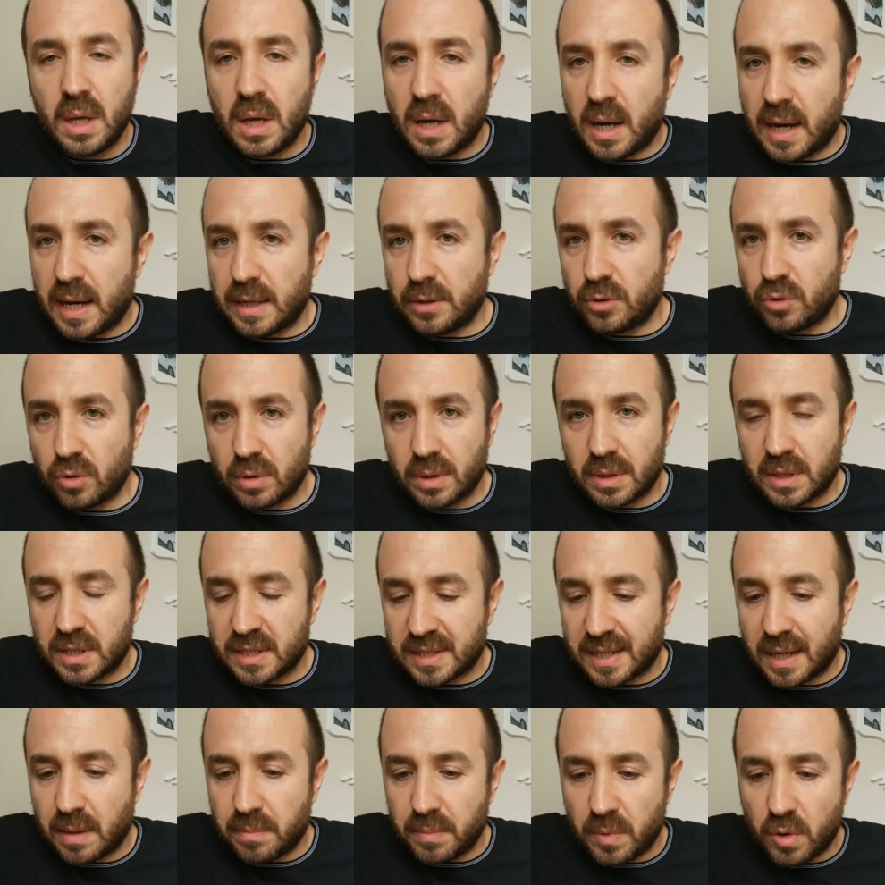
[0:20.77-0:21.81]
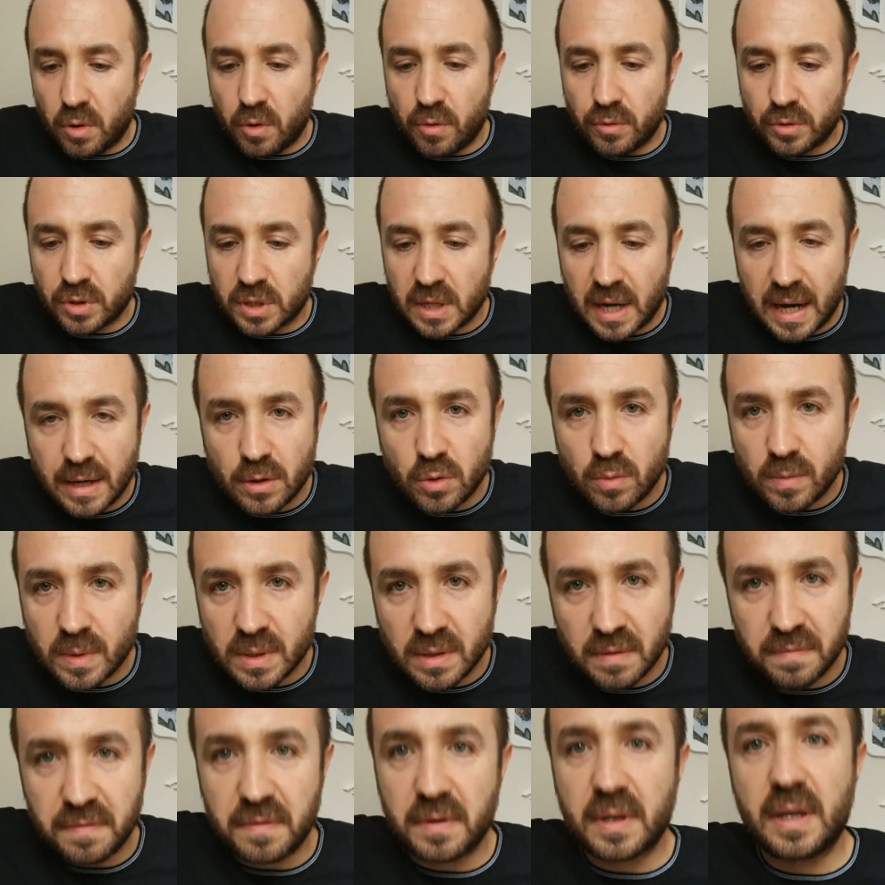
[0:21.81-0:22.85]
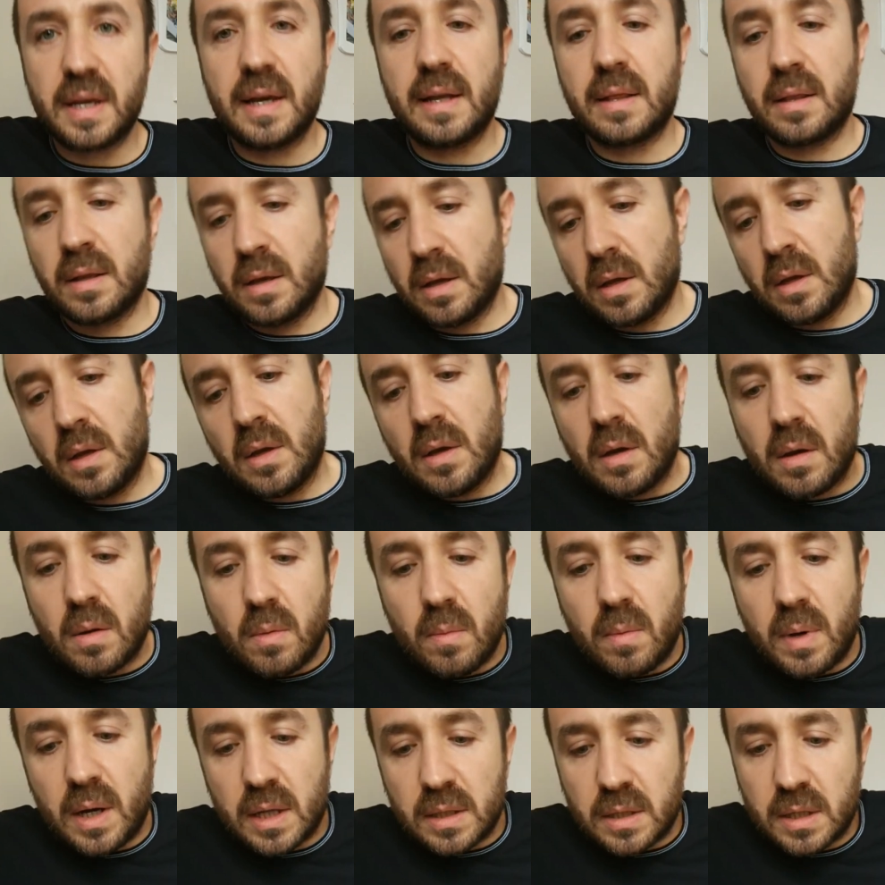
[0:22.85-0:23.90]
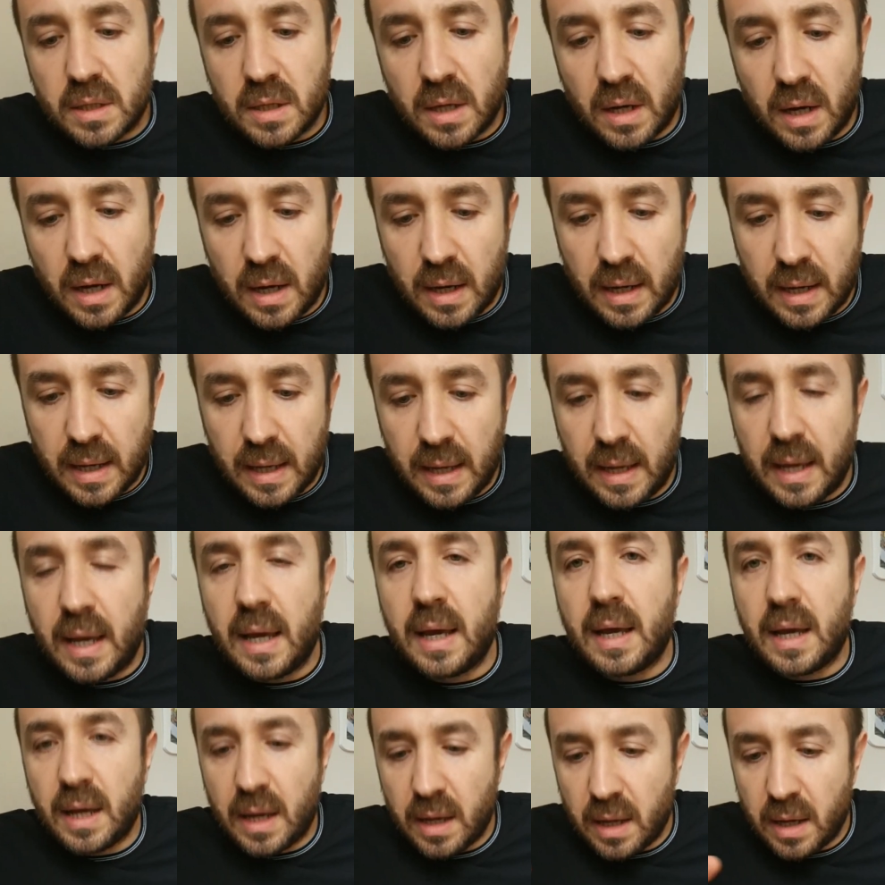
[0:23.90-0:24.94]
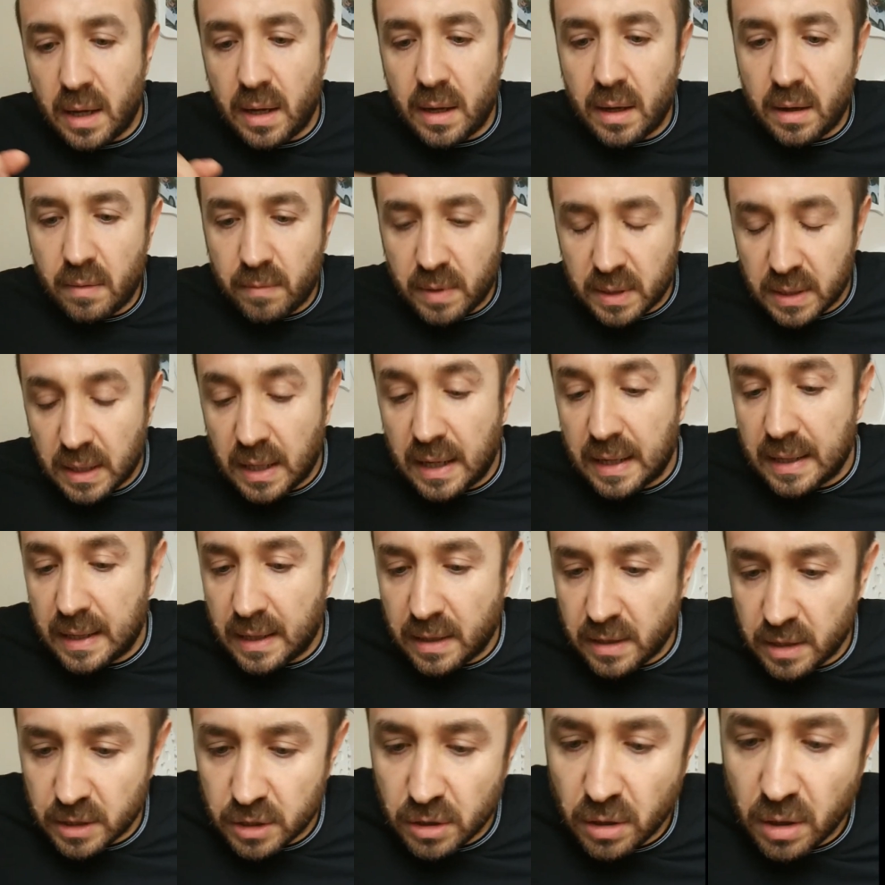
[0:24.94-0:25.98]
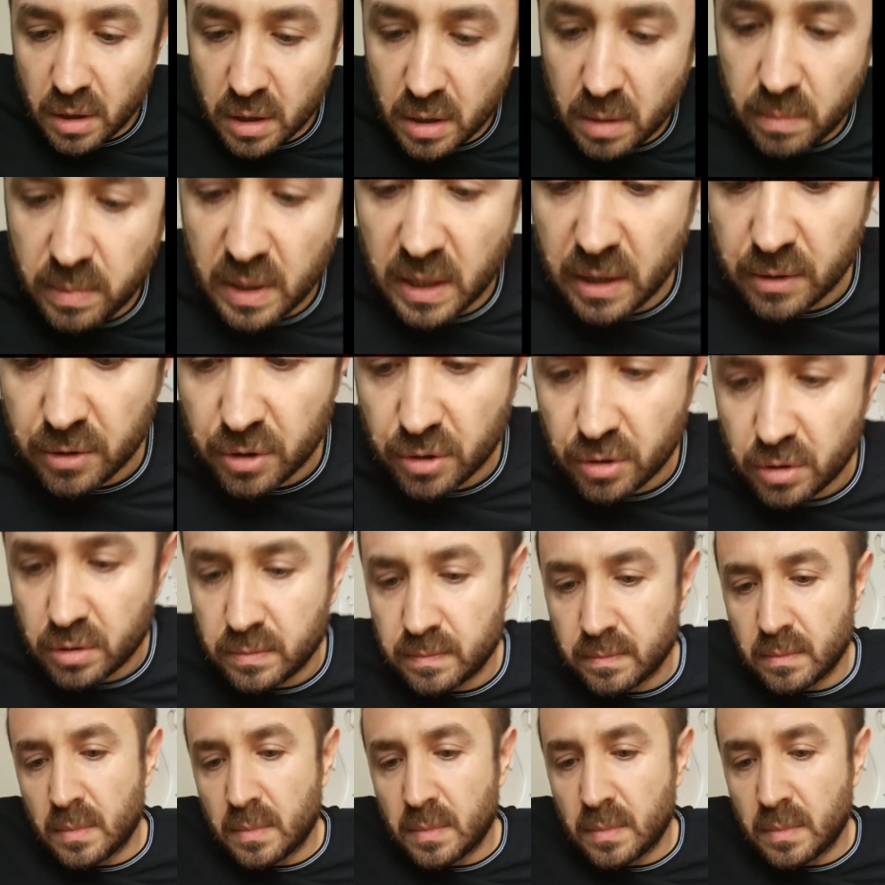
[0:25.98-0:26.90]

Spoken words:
I took some notes. I don't want to forget what I gotta talk about, so